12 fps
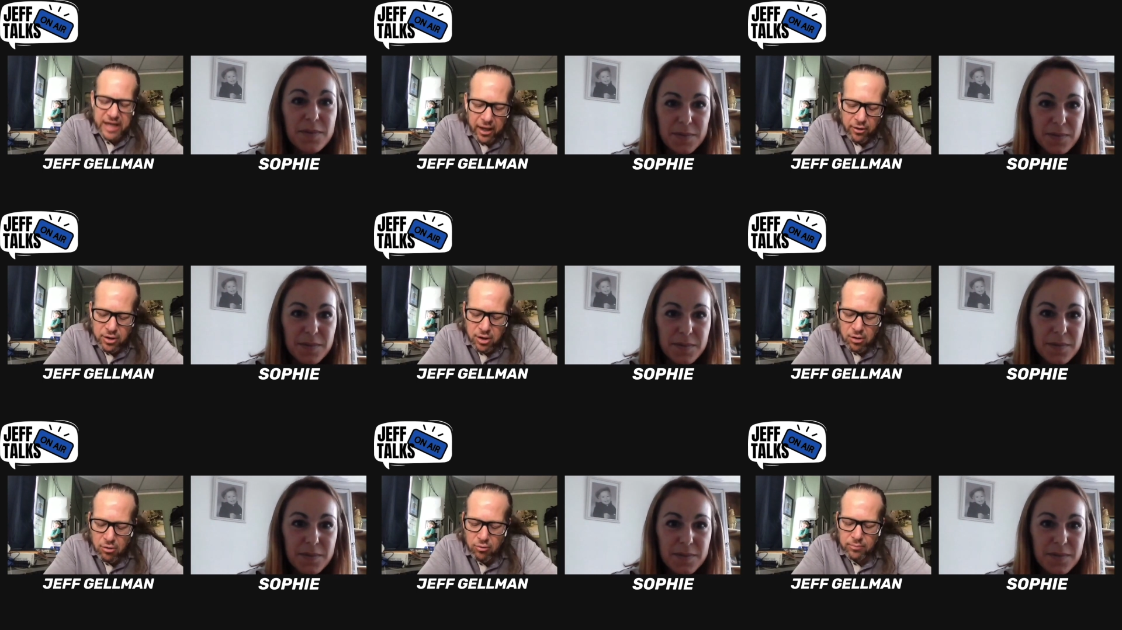Speaker 1: tell mm -hmm.
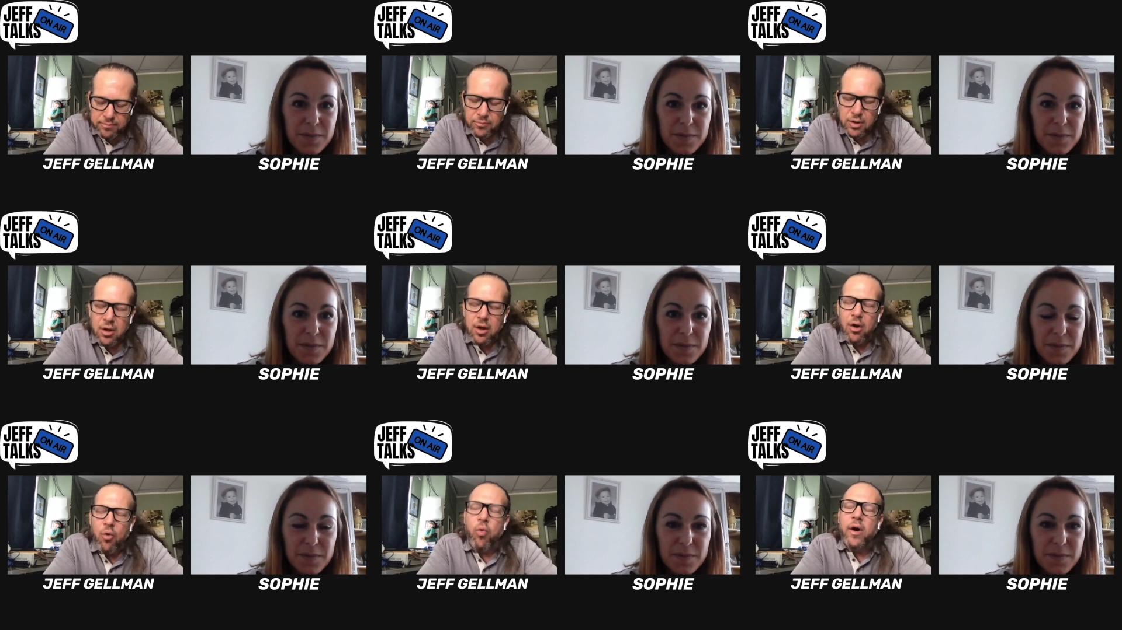you
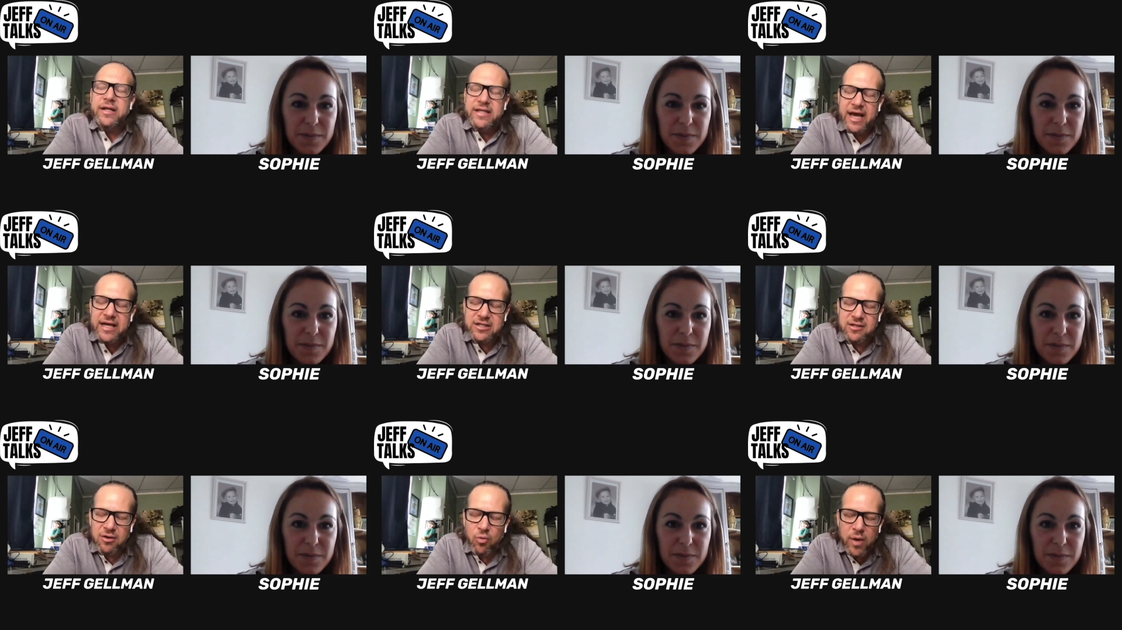what days
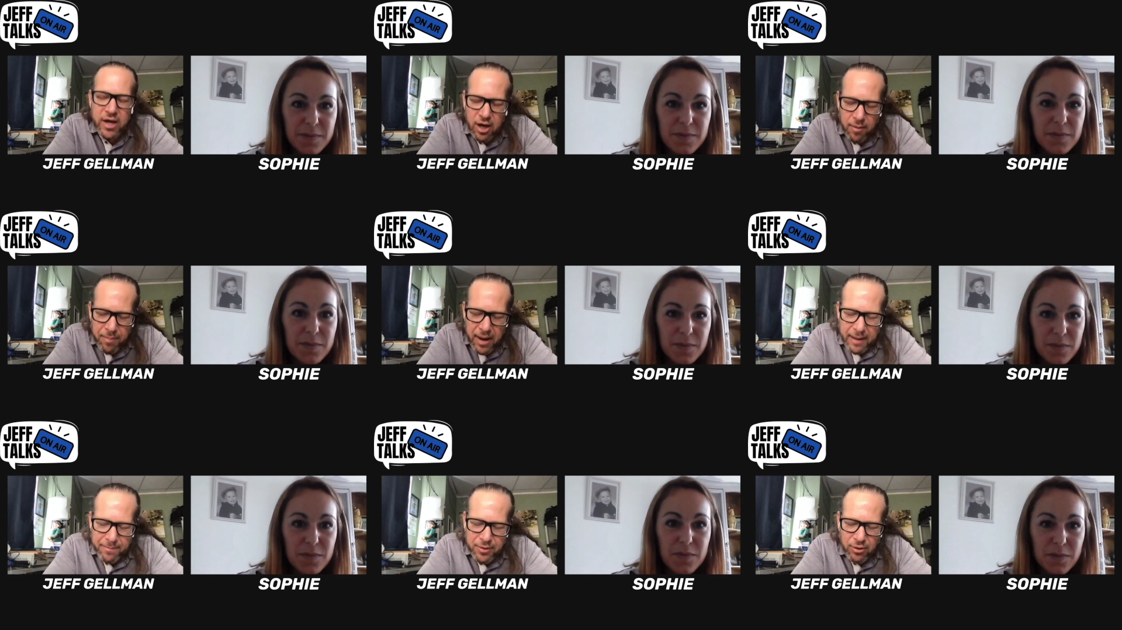of the week are
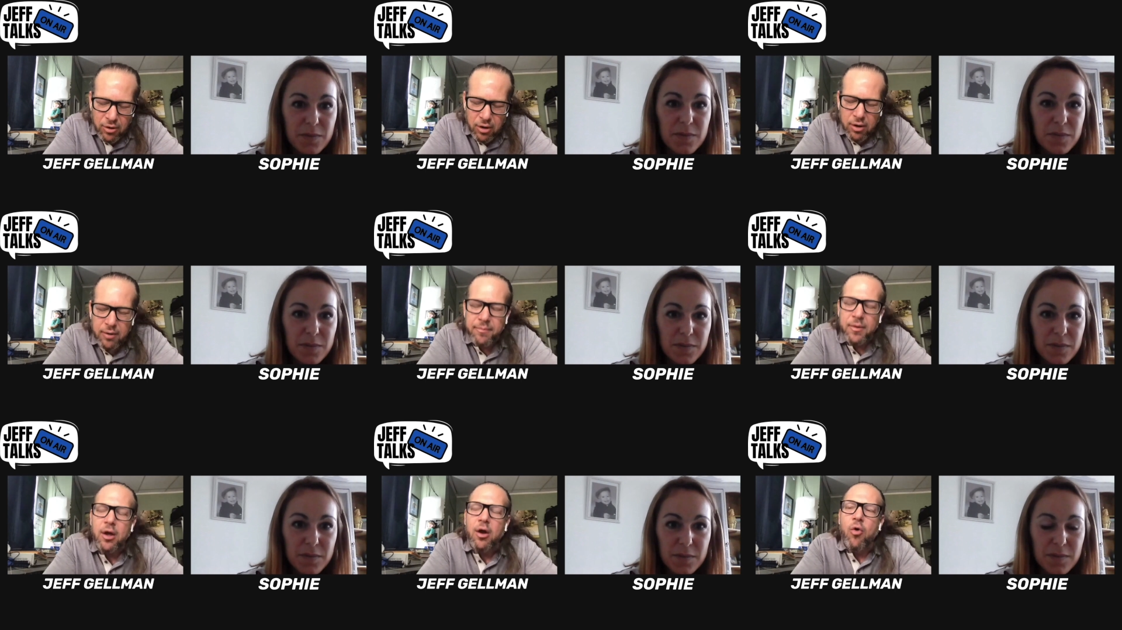popular,
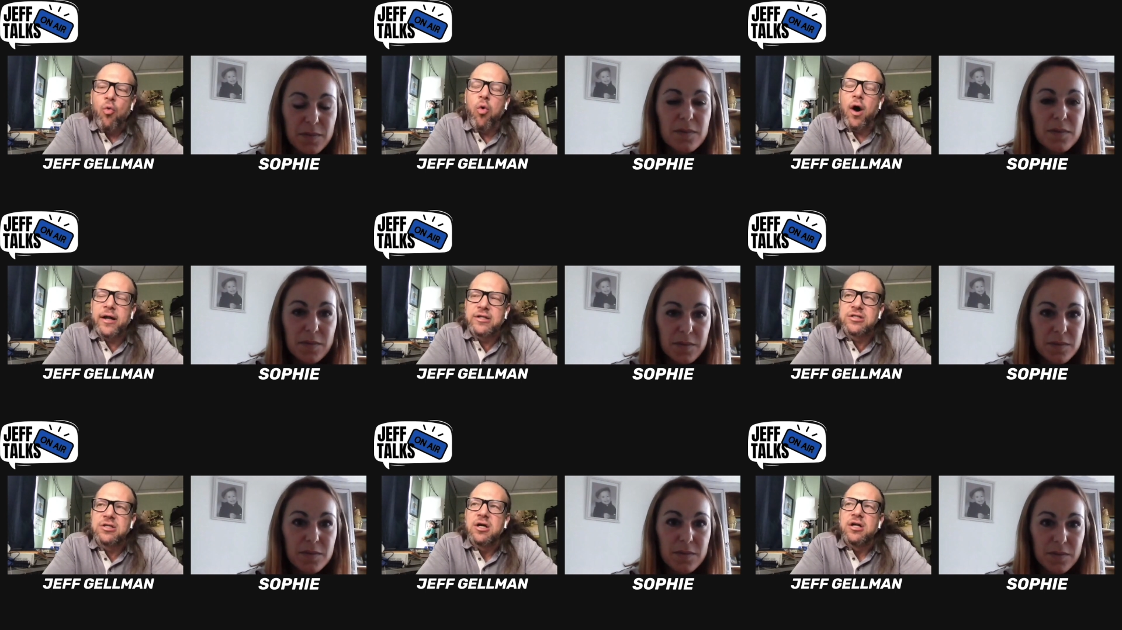what
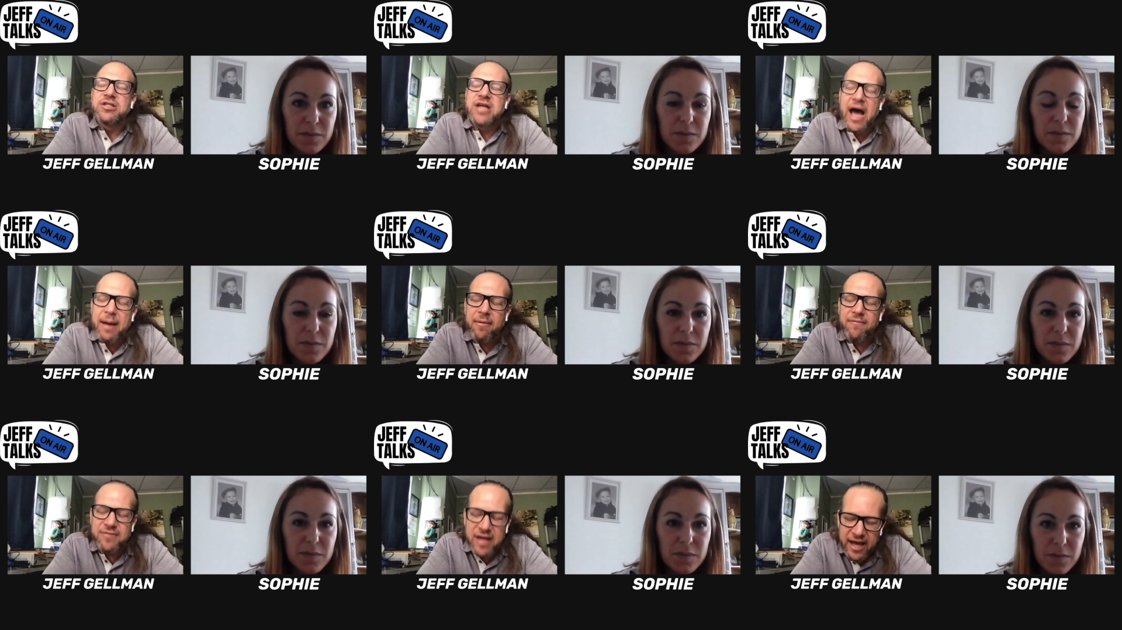time
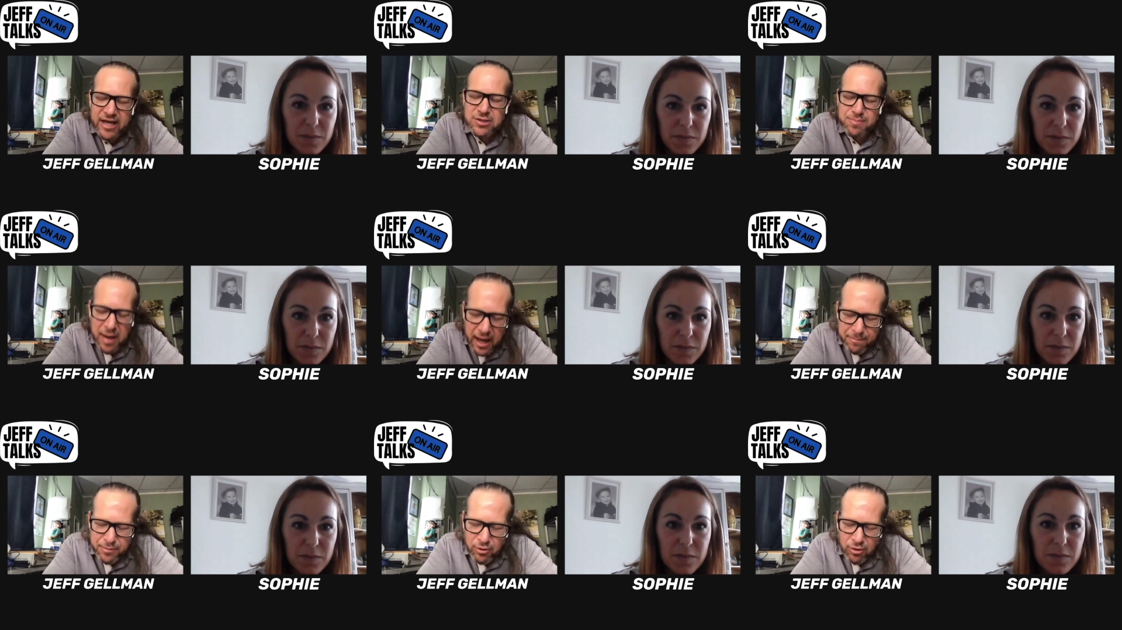of day is
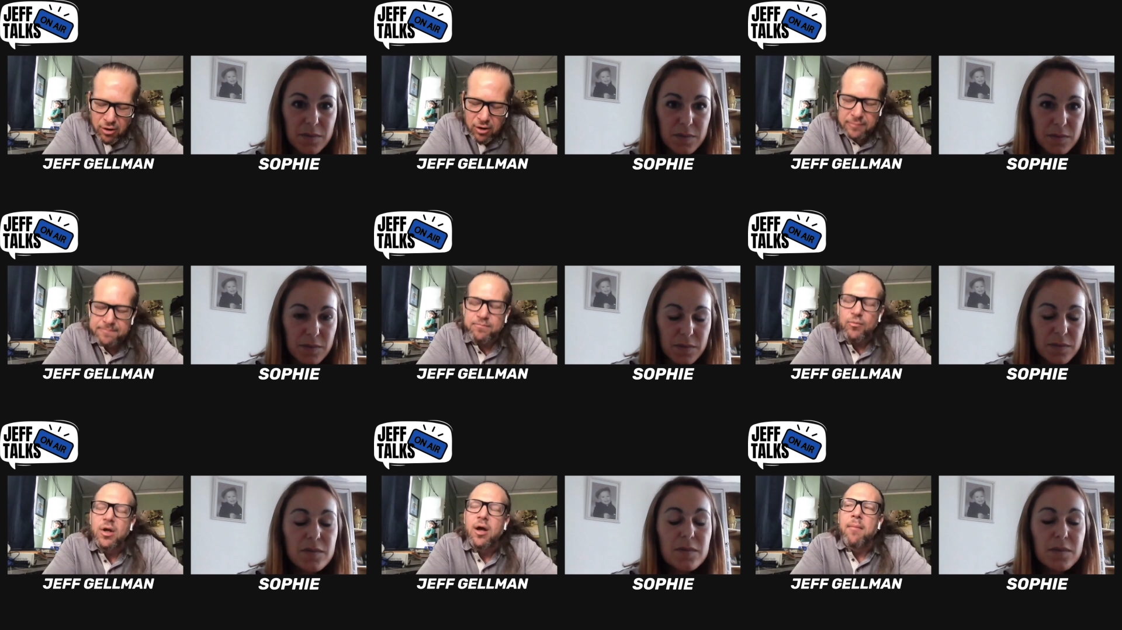popular.
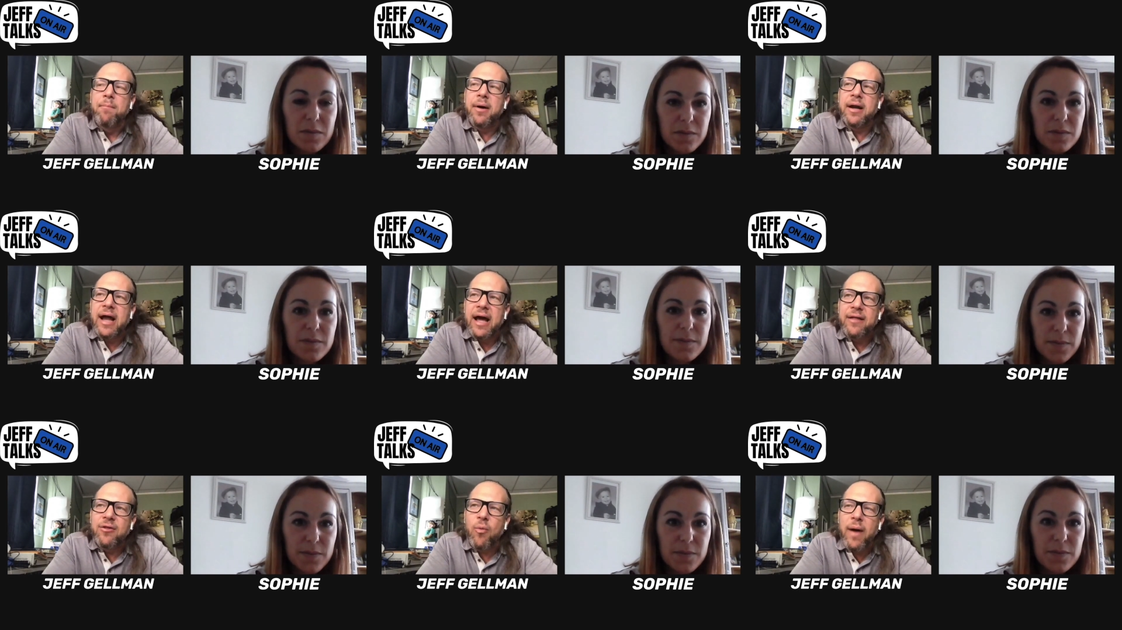But
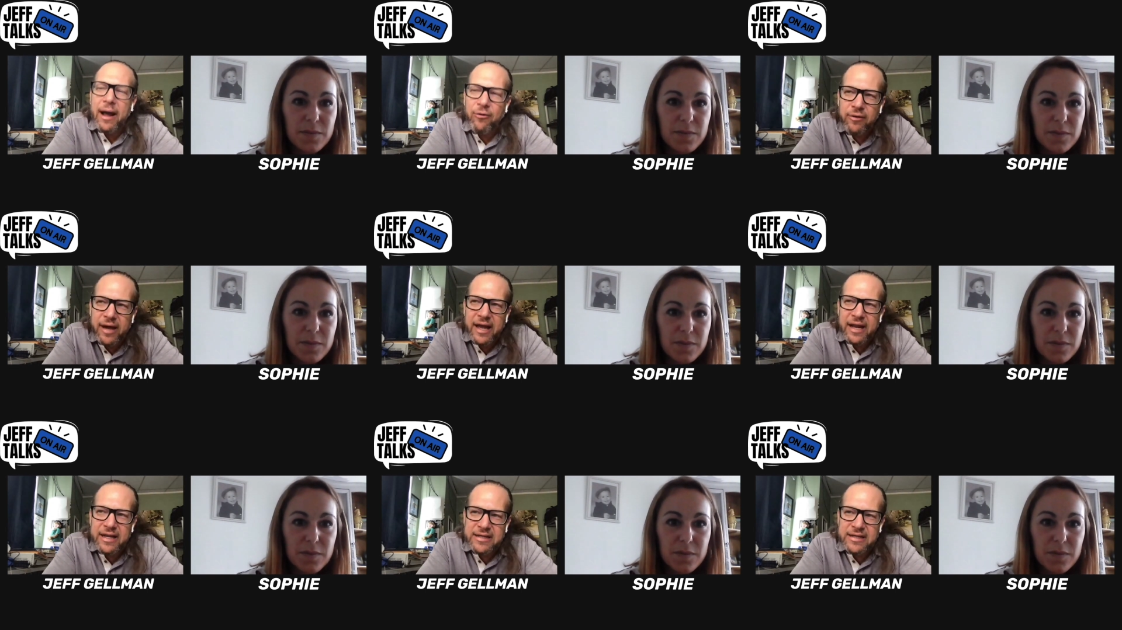the way I look at it